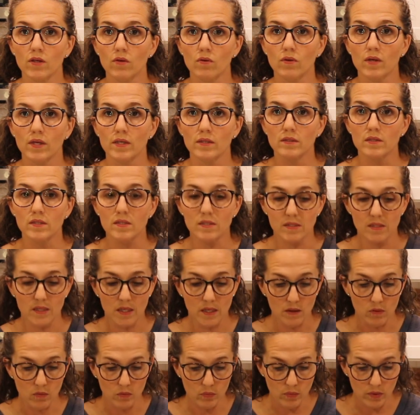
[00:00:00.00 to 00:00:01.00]
you can
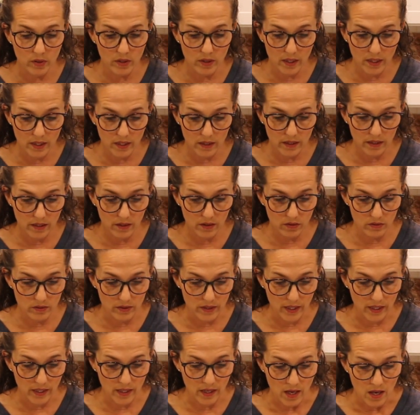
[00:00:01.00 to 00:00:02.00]
see really
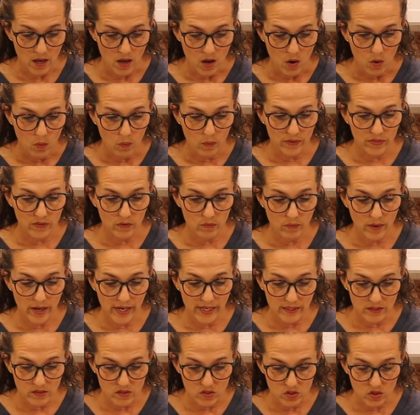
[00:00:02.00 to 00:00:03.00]
clearly when the
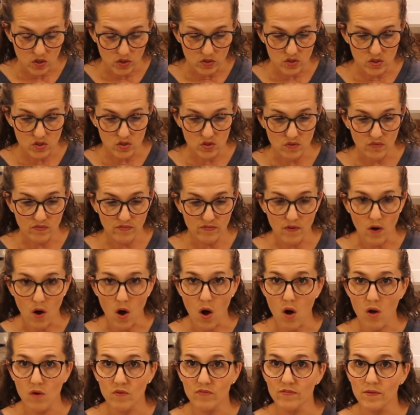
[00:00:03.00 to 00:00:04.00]
rain starts to
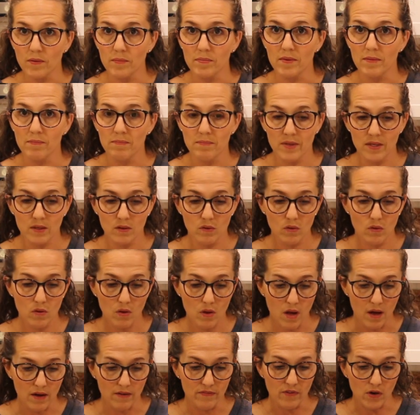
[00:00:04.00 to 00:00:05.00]
fall from the
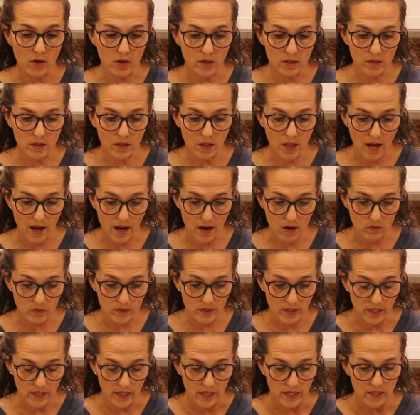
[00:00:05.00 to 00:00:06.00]
middle of our
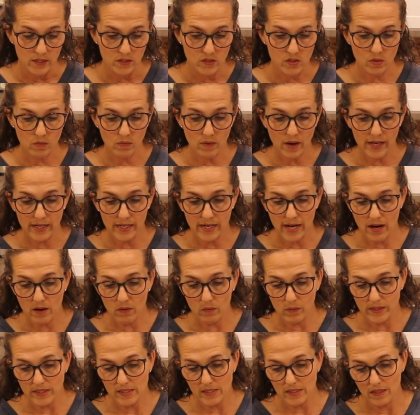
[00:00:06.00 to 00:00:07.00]
cloud. So right
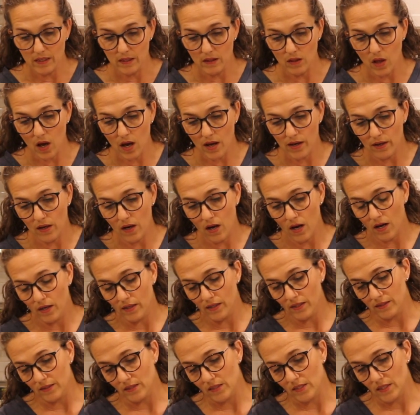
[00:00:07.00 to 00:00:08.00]
now we see a lot of
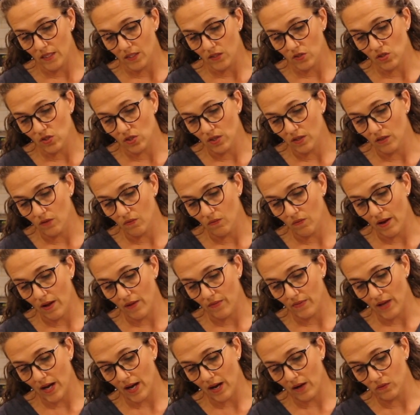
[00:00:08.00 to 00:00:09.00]
condensation
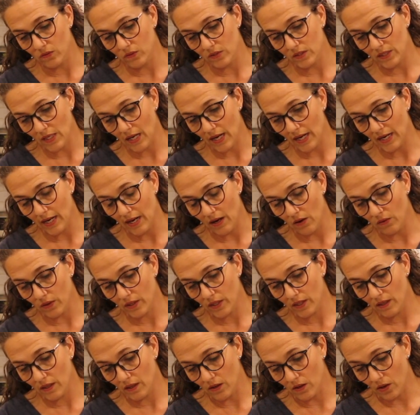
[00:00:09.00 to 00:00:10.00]
around the outside out
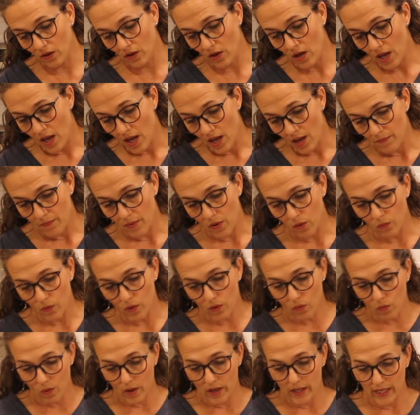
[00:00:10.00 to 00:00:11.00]
here, but
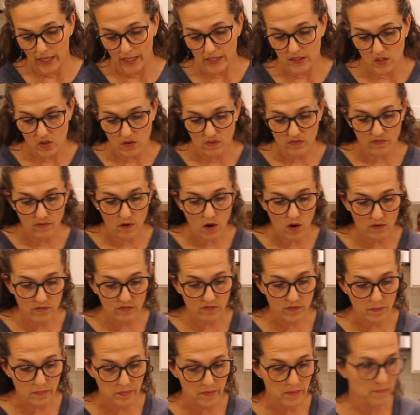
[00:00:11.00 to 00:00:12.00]
we're wanting it to fall
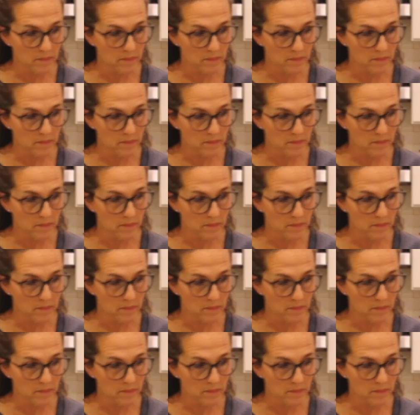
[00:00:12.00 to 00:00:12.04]
from the